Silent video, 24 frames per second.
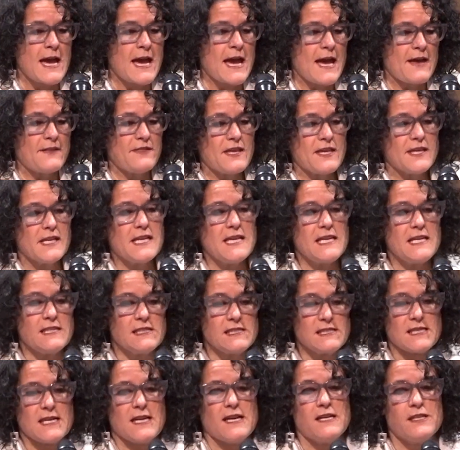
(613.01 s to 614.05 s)
And then he
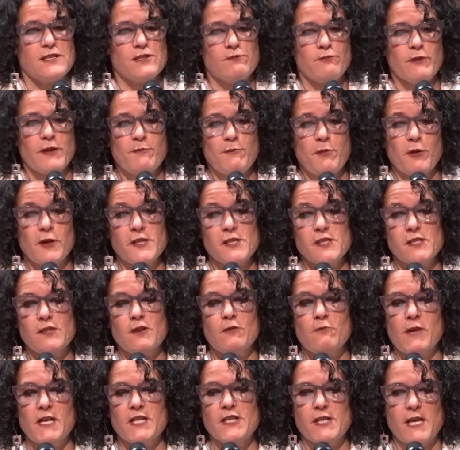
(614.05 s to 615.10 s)
says, we put
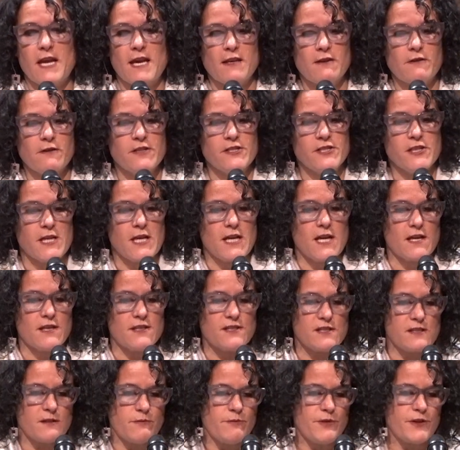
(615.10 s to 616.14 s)
so much energy
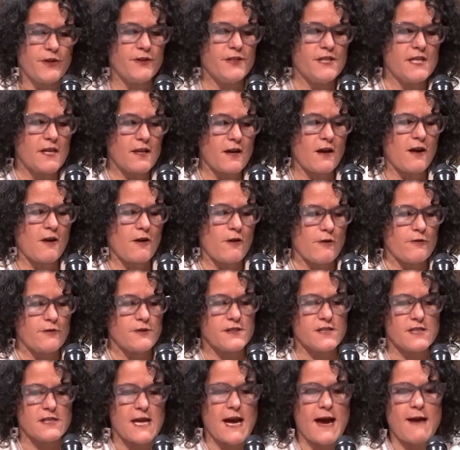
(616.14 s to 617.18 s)
into building our
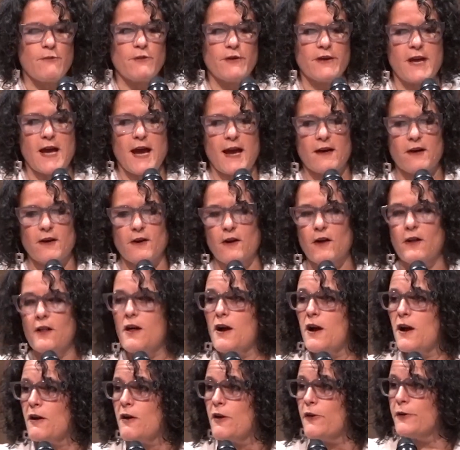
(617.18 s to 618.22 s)
own tabernacle,
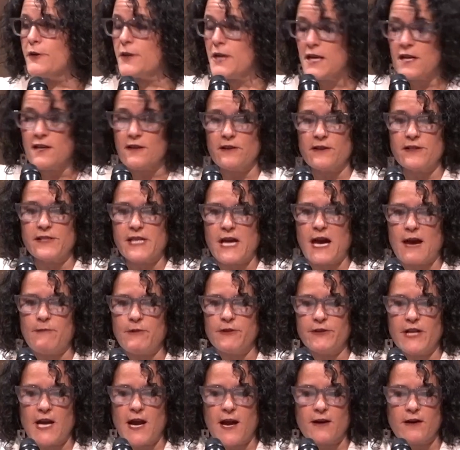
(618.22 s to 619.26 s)
our own inner
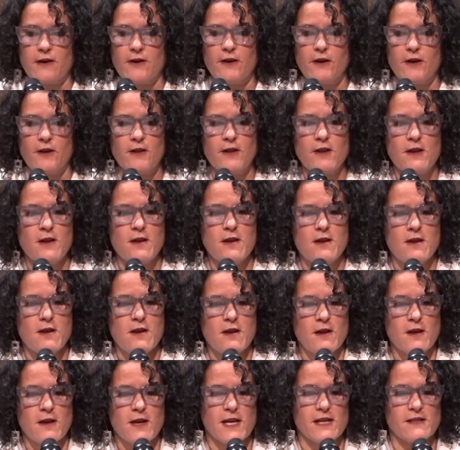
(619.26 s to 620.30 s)
tabernacle.
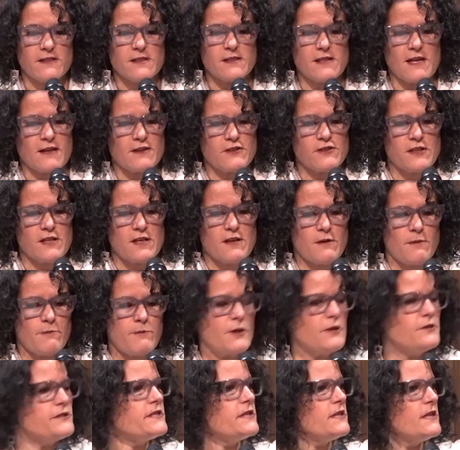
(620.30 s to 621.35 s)
It's actually, a
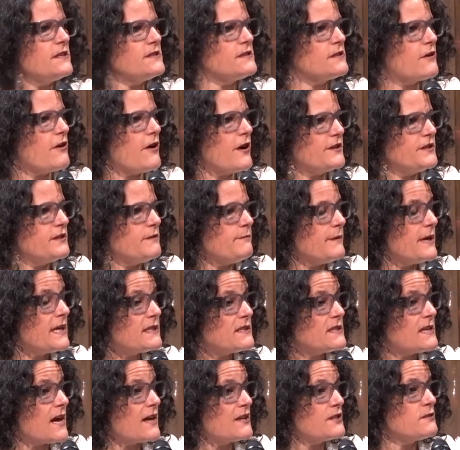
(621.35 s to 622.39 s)
person is called a
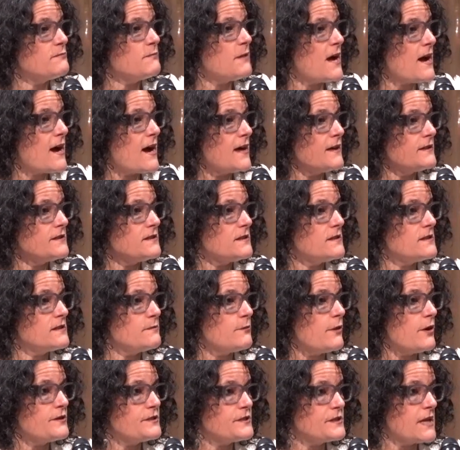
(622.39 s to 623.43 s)
mikdash ma'at, a
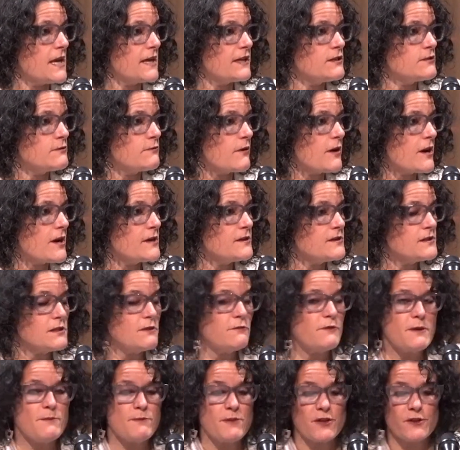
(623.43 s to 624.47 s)
small sanctuary. So
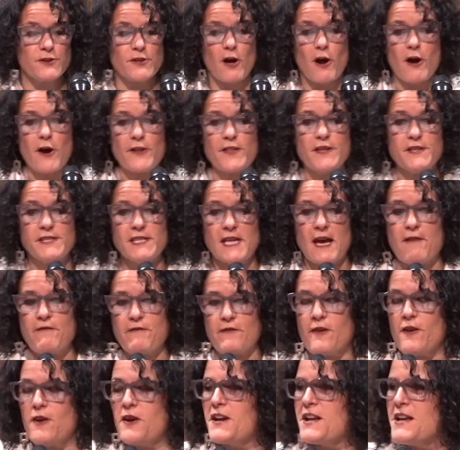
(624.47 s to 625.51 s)
we build all this
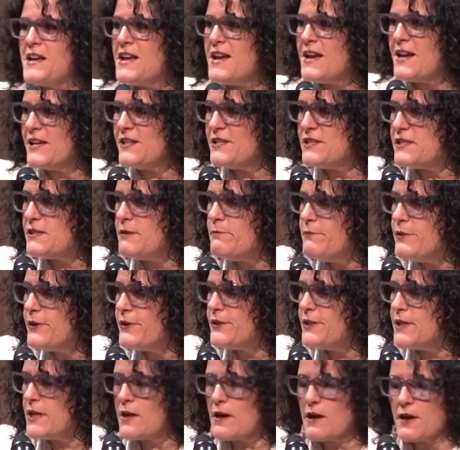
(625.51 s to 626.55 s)
effort into
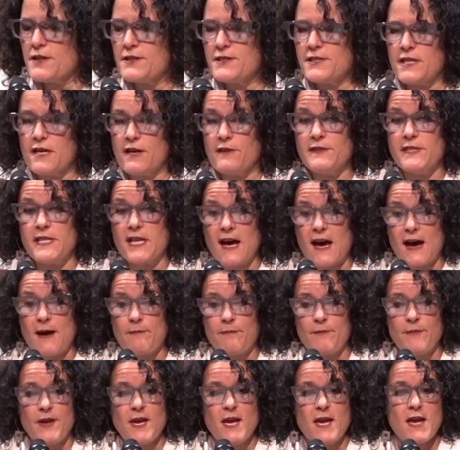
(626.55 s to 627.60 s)
building ourselves
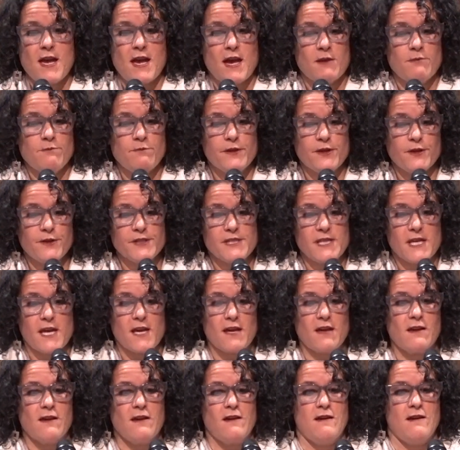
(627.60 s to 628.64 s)
up and
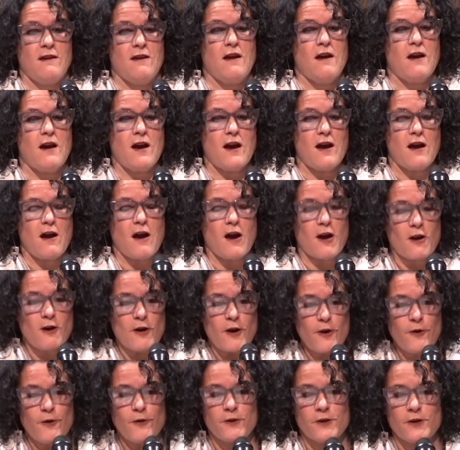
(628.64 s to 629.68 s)
building our
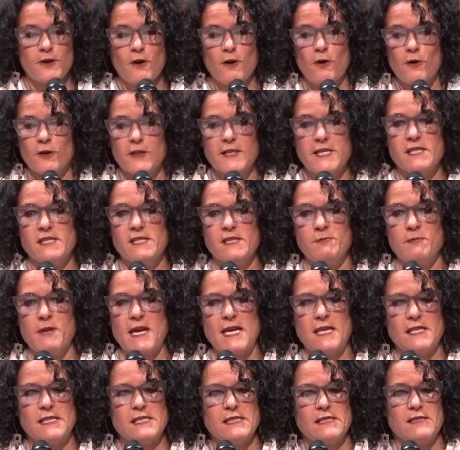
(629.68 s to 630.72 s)
own holy
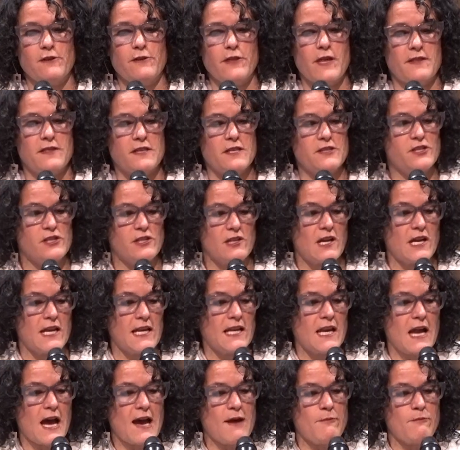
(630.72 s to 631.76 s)
space so that the
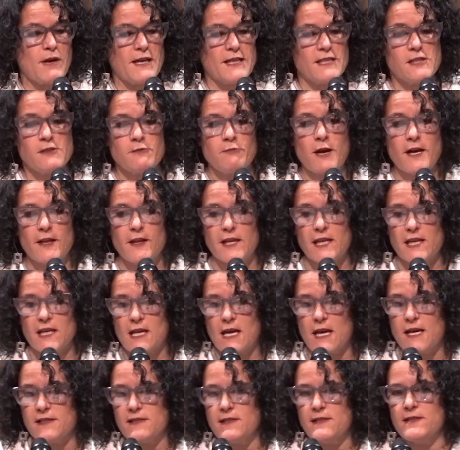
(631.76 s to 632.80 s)
Shekhinah might dwell in
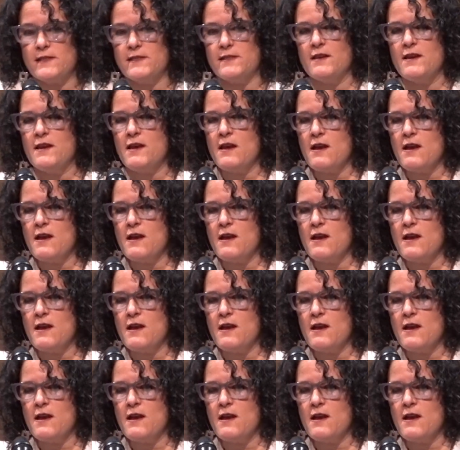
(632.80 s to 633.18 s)
us.